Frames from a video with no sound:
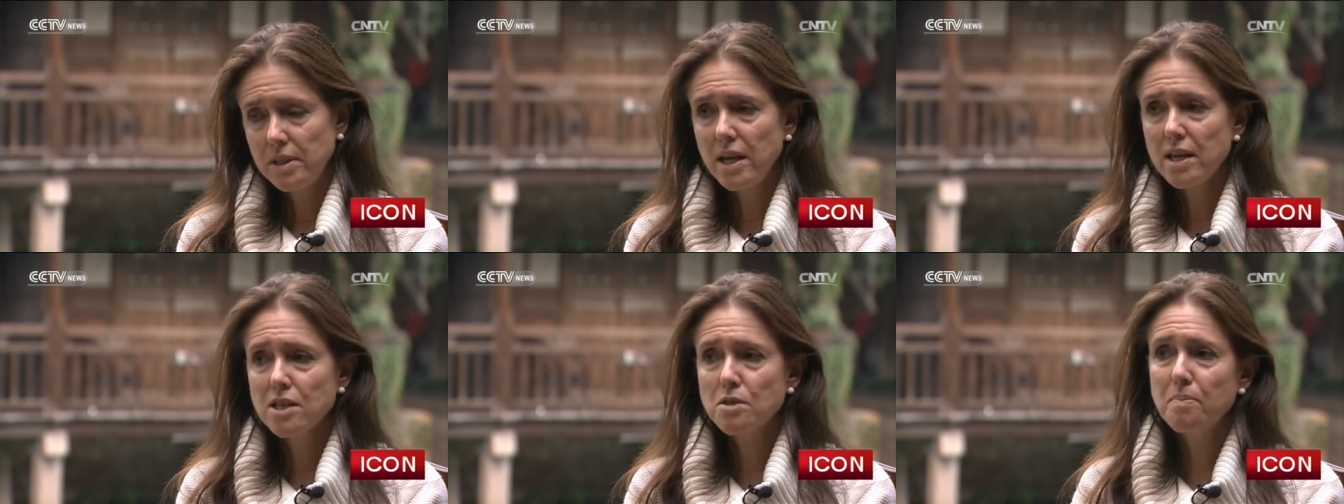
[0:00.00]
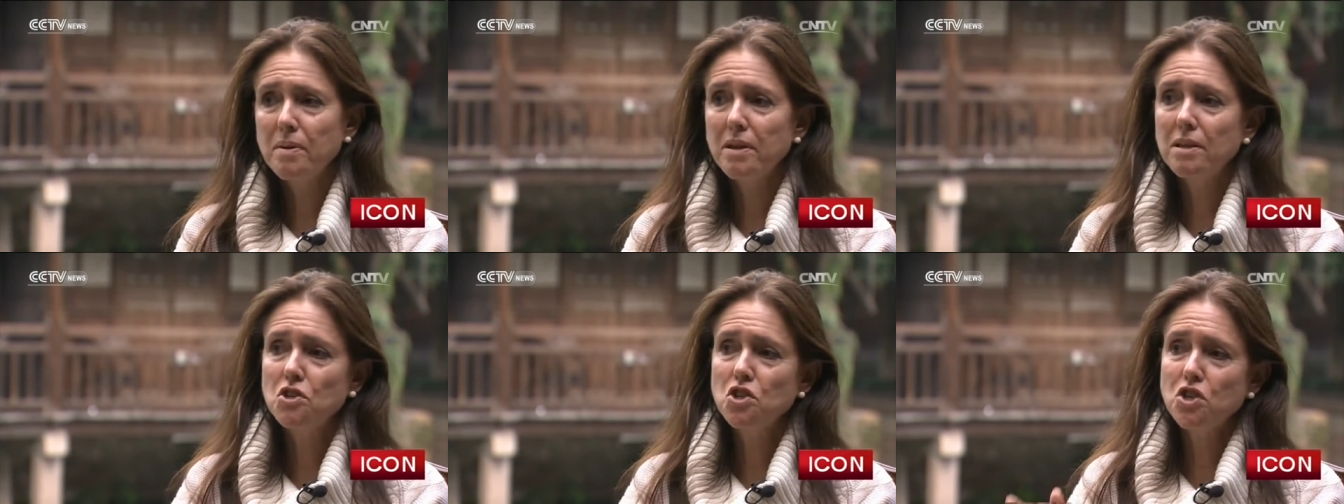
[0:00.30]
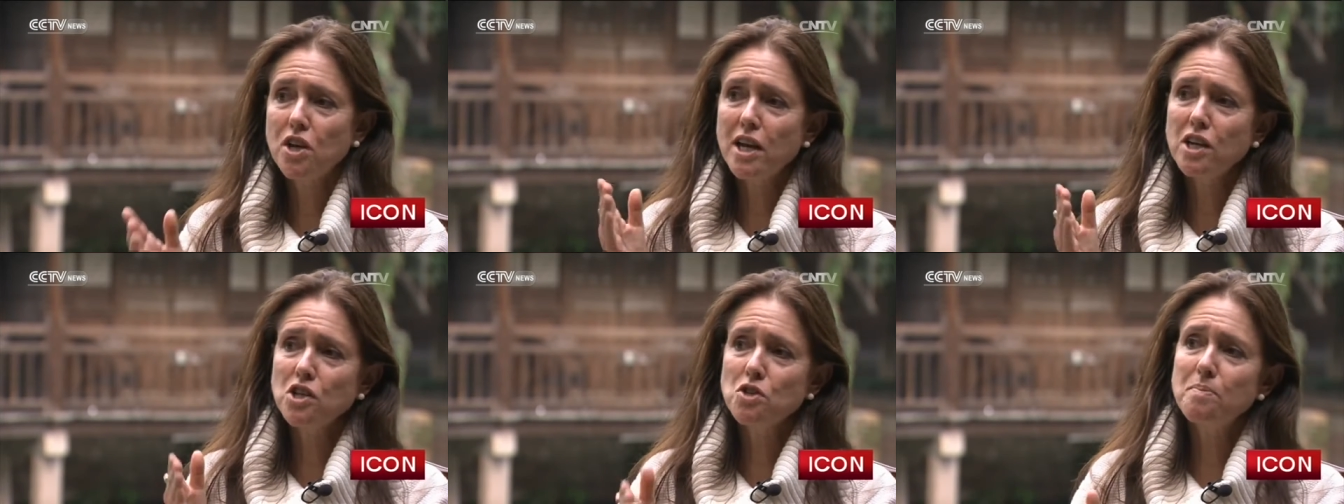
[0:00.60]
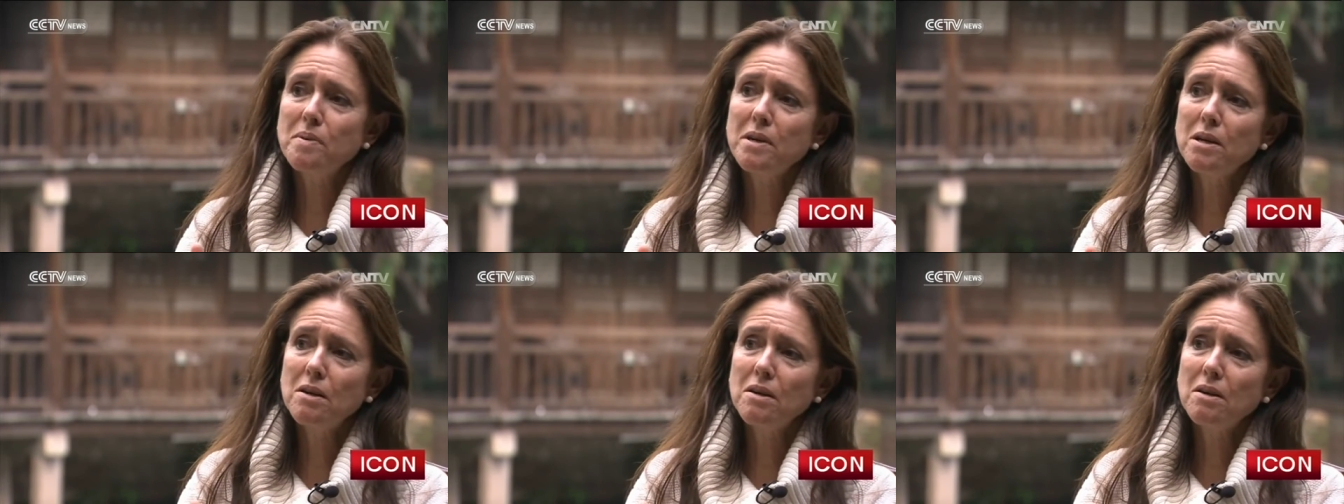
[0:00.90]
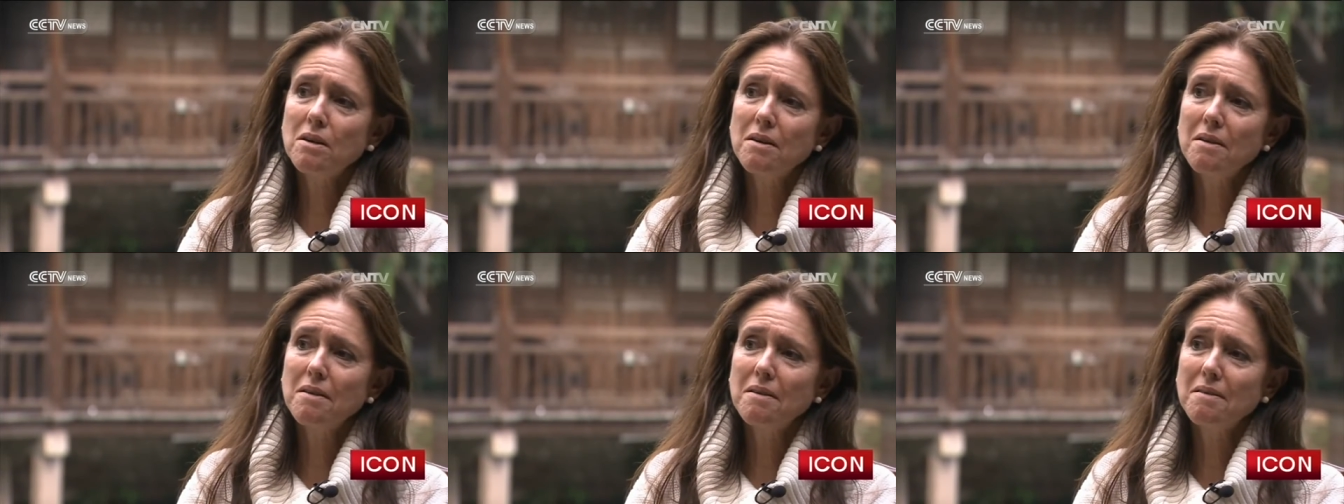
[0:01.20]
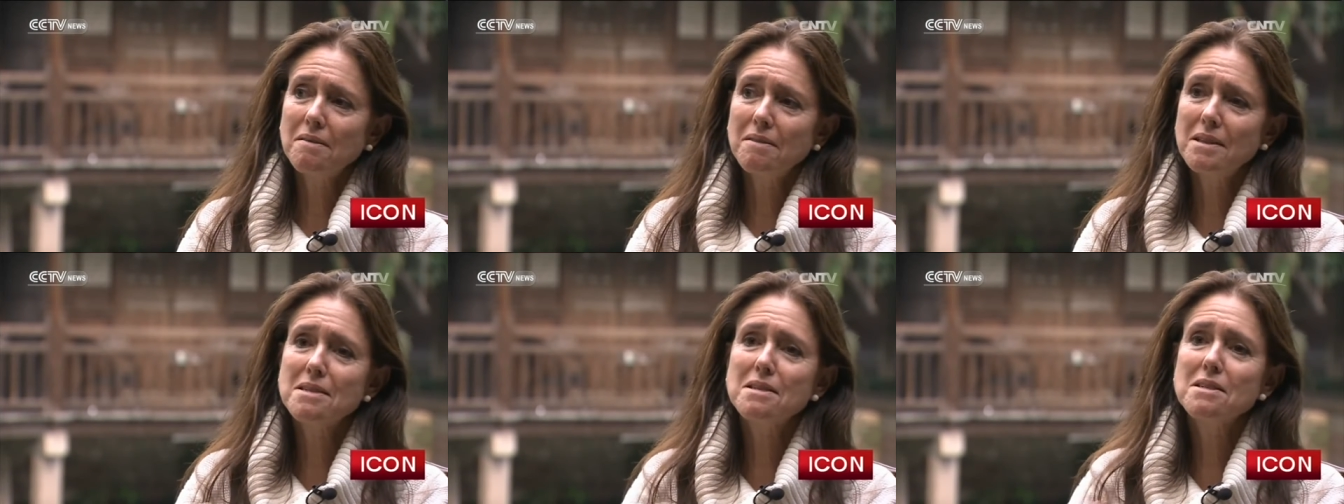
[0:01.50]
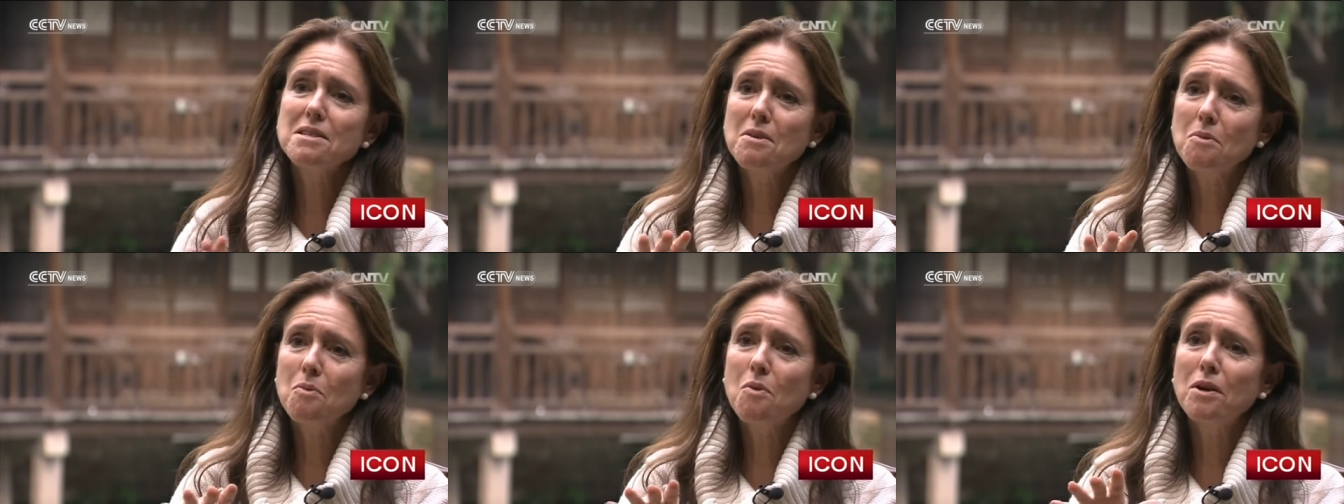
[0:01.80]
Yes, but Shakespeare, this
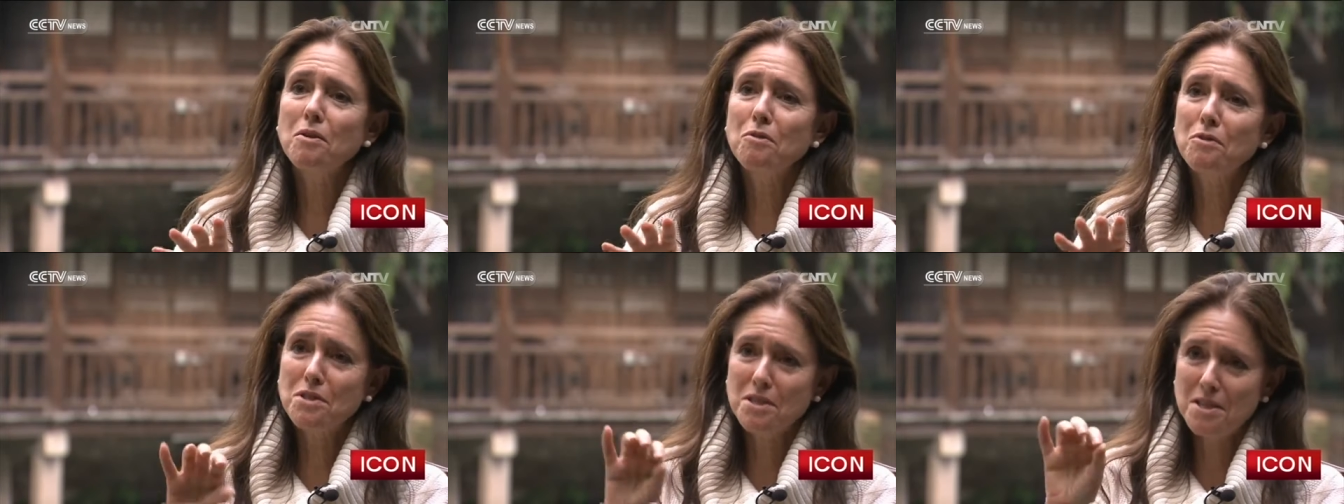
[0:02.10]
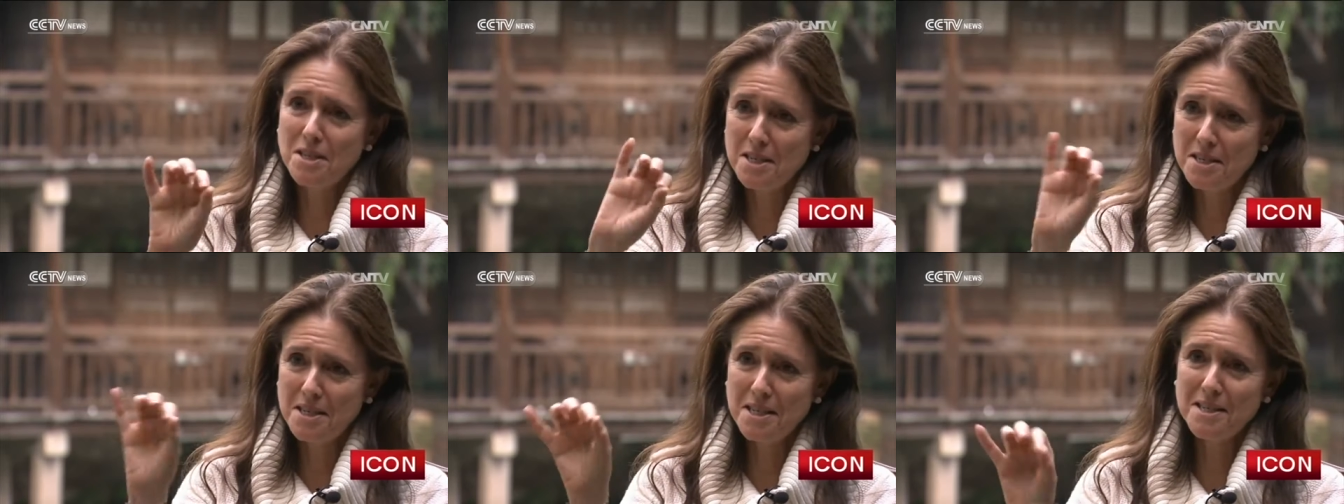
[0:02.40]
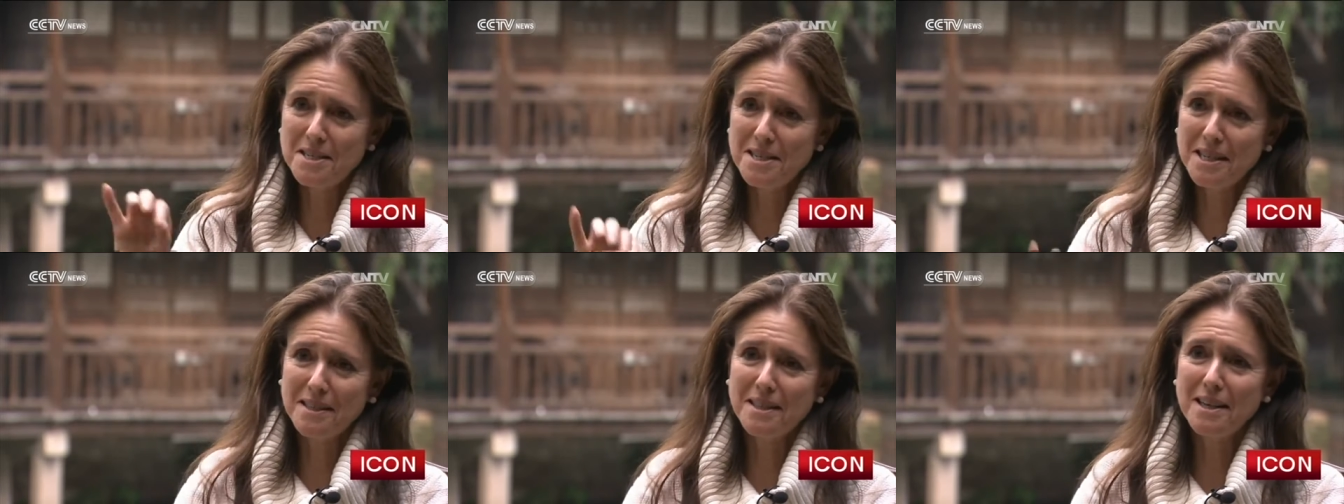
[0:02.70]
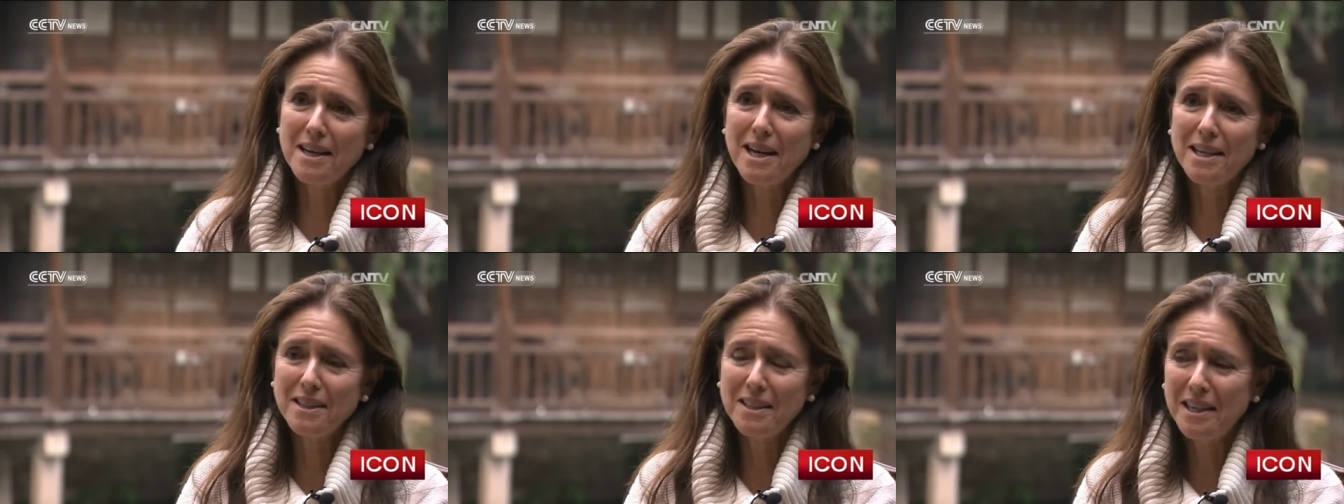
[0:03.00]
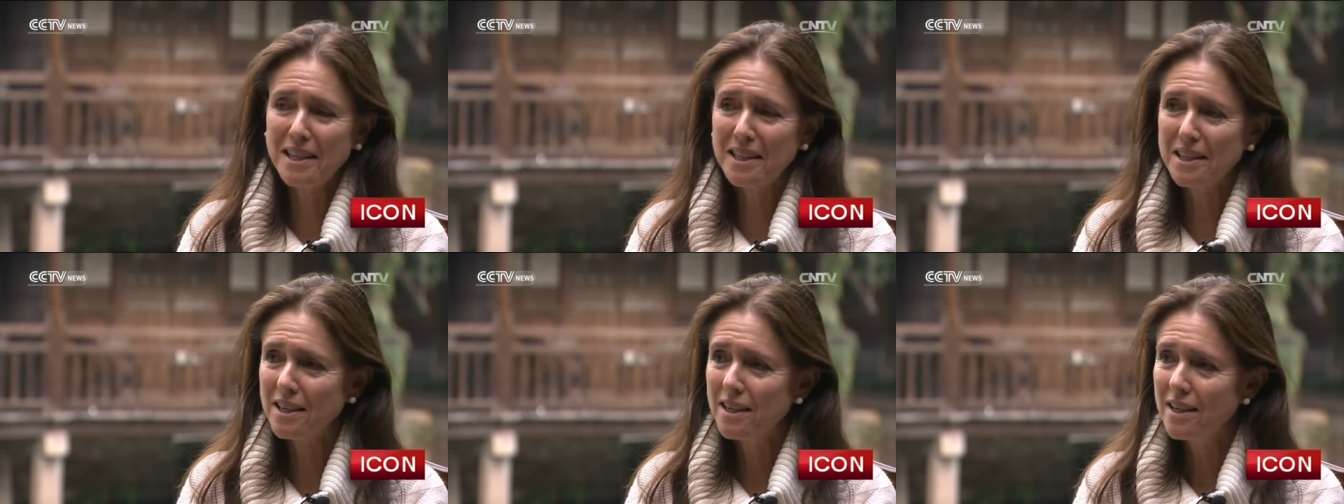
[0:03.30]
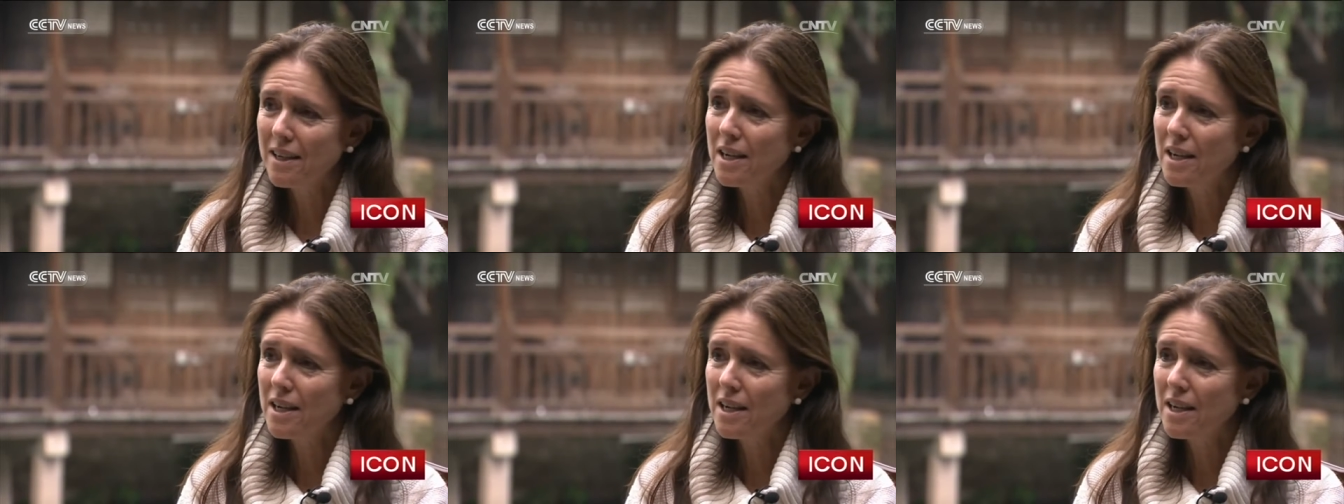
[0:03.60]
is the one statistic that I like.